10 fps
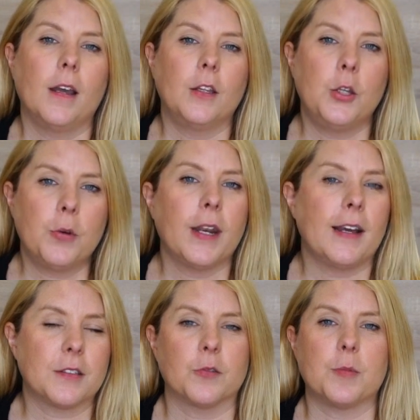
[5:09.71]
you can
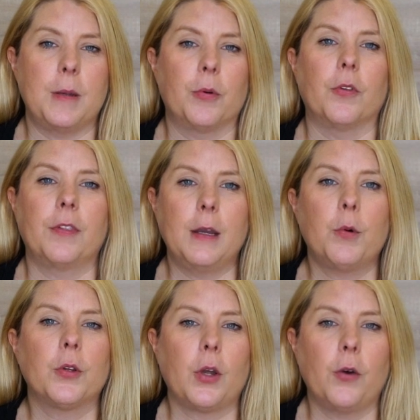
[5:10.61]
ask those people. They
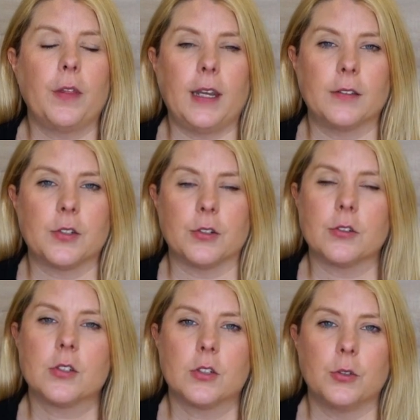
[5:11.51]
will know the
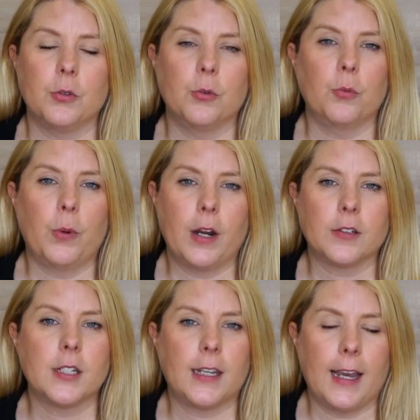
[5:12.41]
answers to where
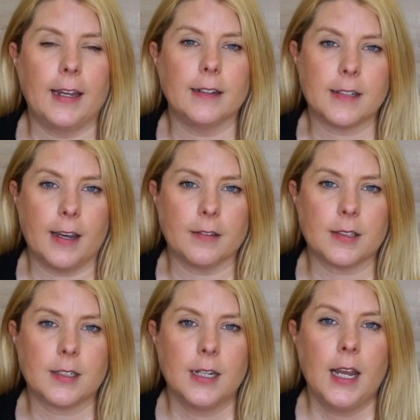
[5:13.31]
to get a
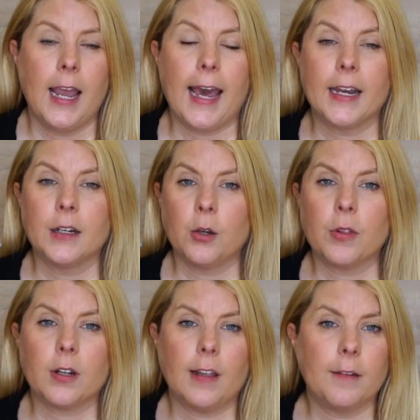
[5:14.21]
test. And I know
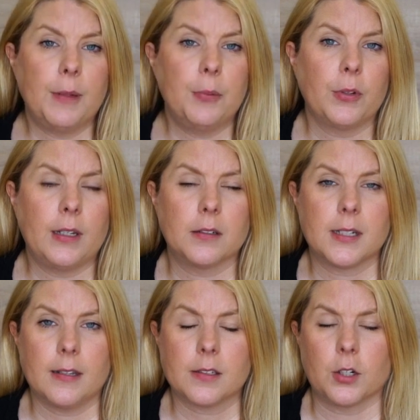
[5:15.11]
that a lot of people need a
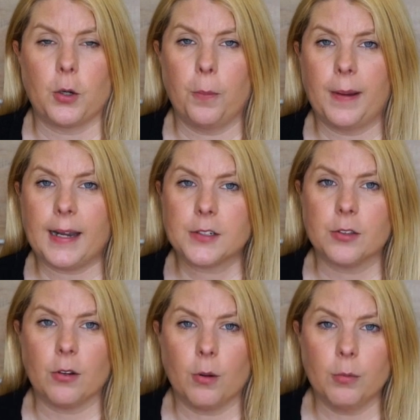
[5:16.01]
test to go back
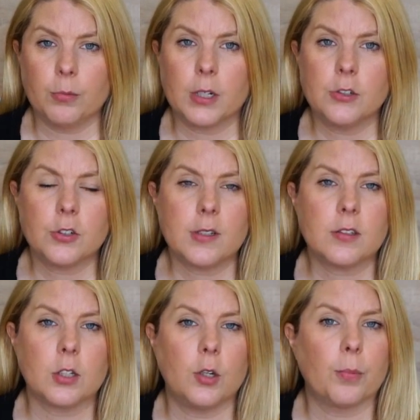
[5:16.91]
to their home country,
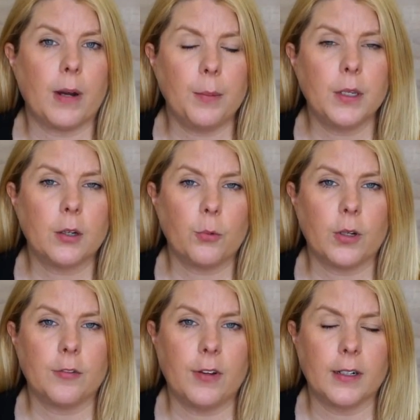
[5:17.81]
so you're probably gonna
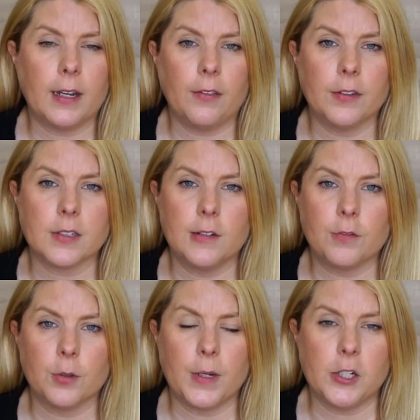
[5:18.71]
wanna find out this
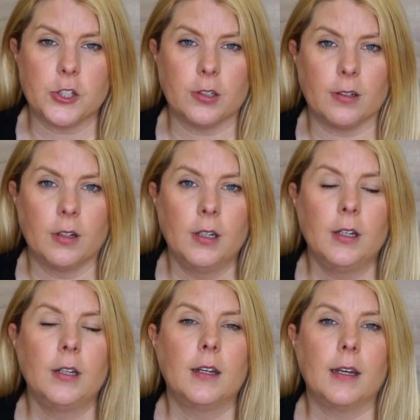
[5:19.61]
information
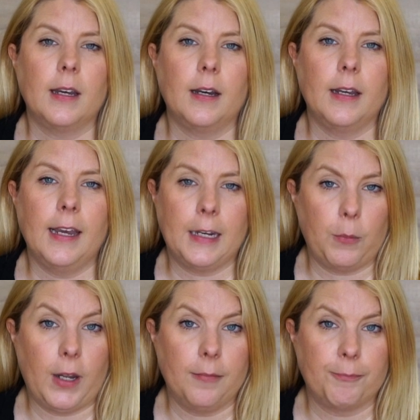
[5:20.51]

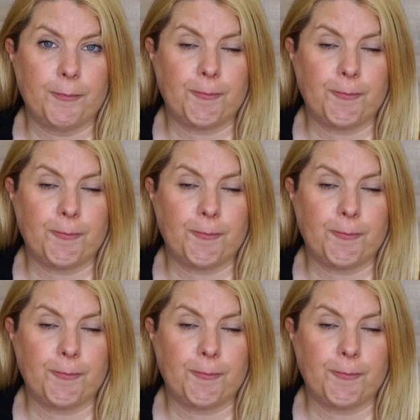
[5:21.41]
anyway.